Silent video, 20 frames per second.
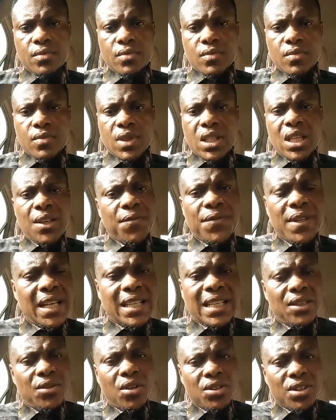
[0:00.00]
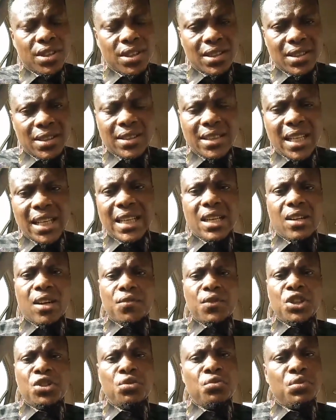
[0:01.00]
If they cannot take care of
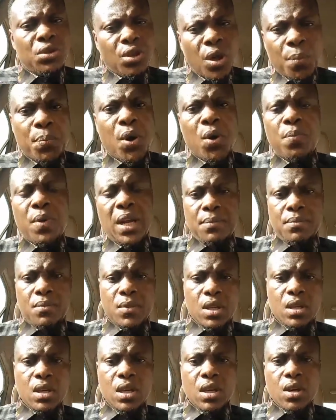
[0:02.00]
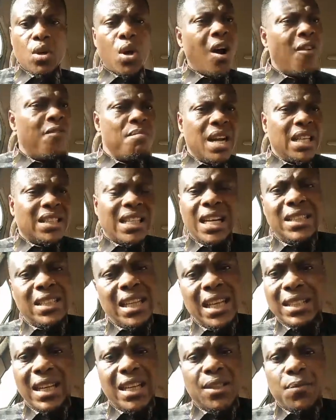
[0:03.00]
these children, no problem. Government can
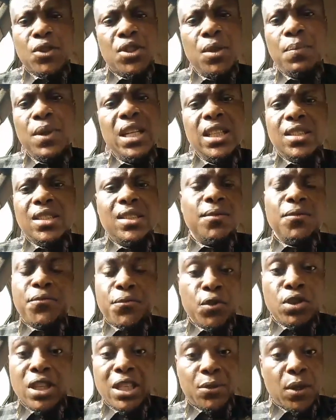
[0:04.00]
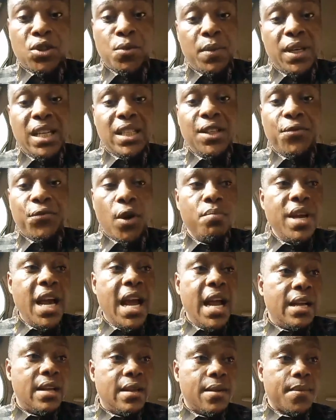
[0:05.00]
take responsibility from here.
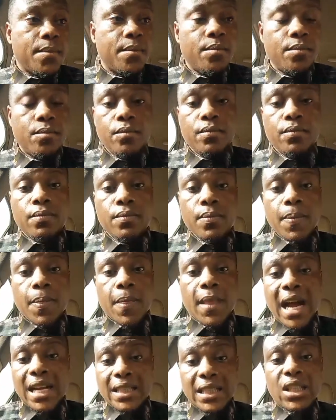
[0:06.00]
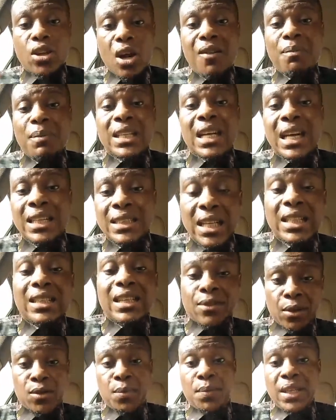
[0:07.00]
I think government can take
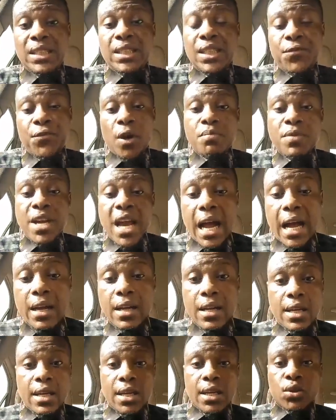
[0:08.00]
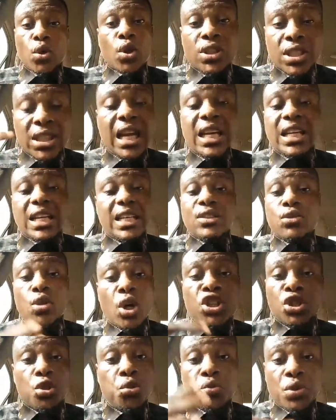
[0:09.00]
responsibility from here to take
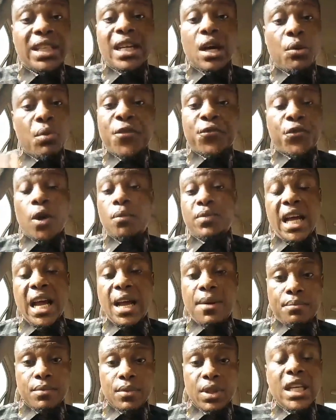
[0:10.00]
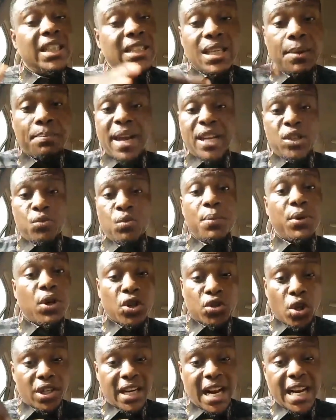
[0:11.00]
those children away from them. It's the best way, because
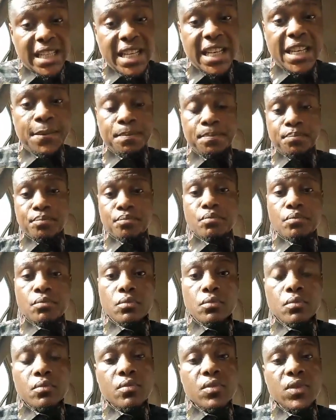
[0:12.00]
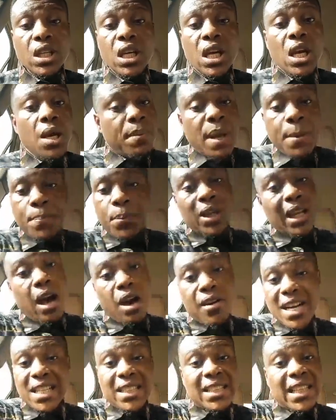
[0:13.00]
already people are
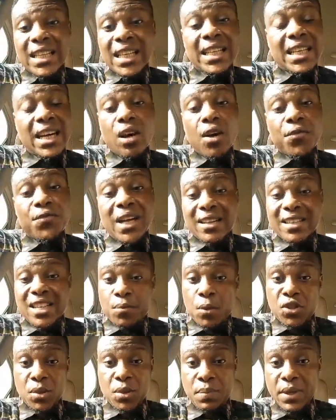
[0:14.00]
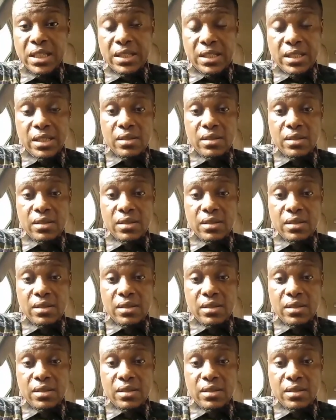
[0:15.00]
already taking care of their responsibility.